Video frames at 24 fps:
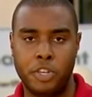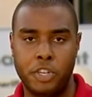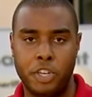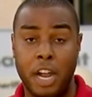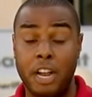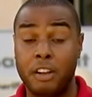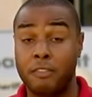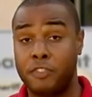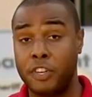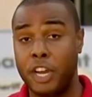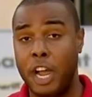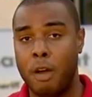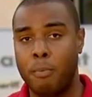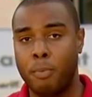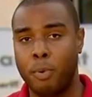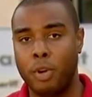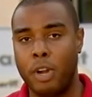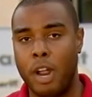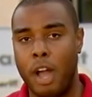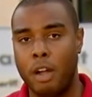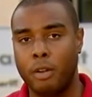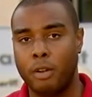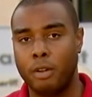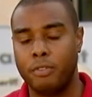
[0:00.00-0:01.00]
ch child
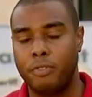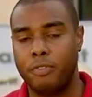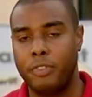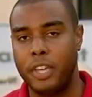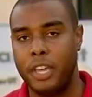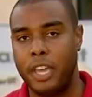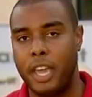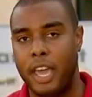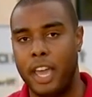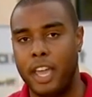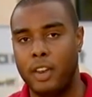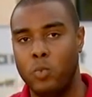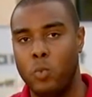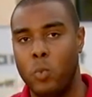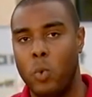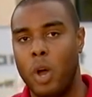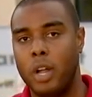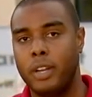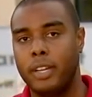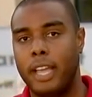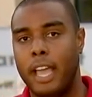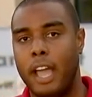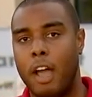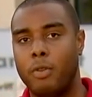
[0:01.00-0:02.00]
pornography and
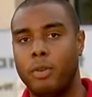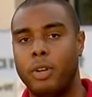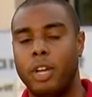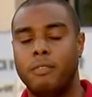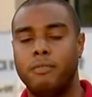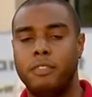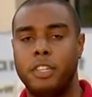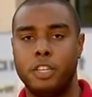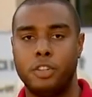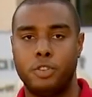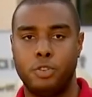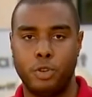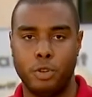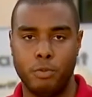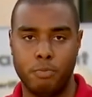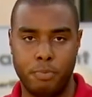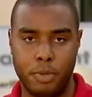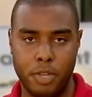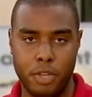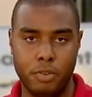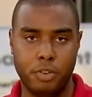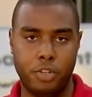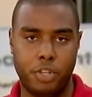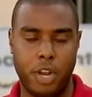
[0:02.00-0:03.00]
one count of
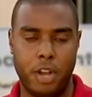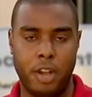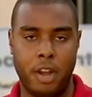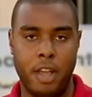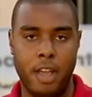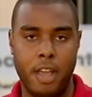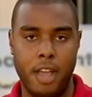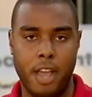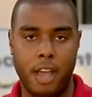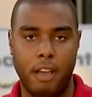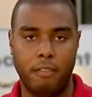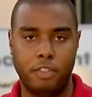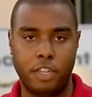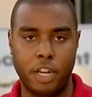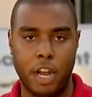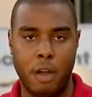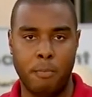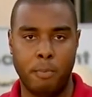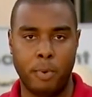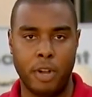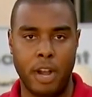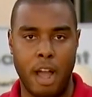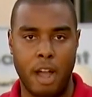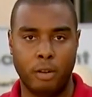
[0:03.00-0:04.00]
distribution of
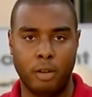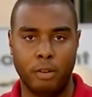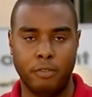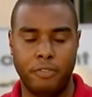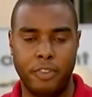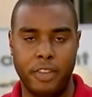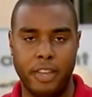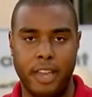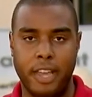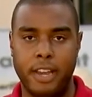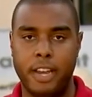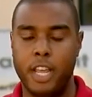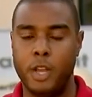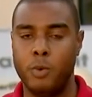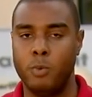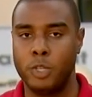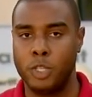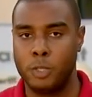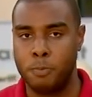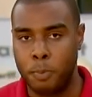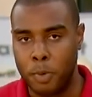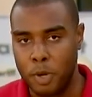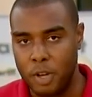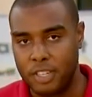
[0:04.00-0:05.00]
child pornography, and he
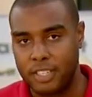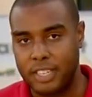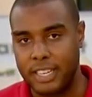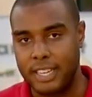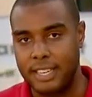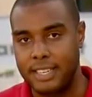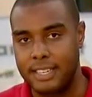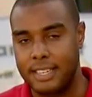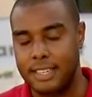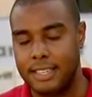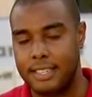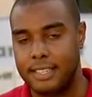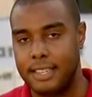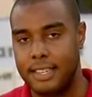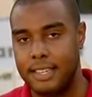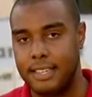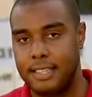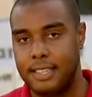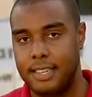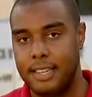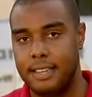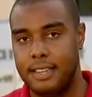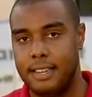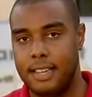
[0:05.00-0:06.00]
was booked into C
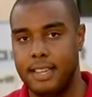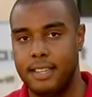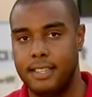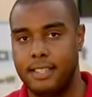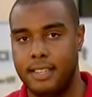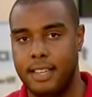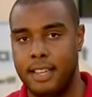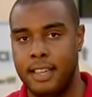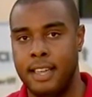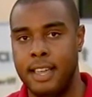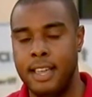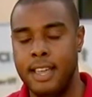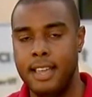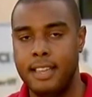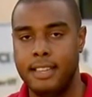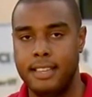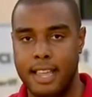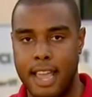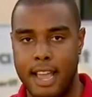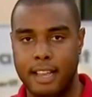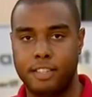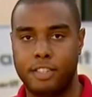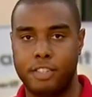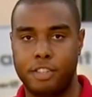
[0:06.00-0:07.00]
C D C
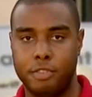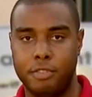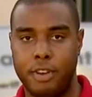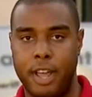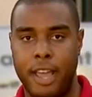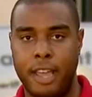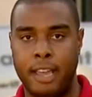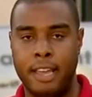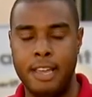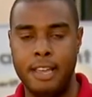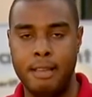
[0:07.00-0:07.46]
yesterday.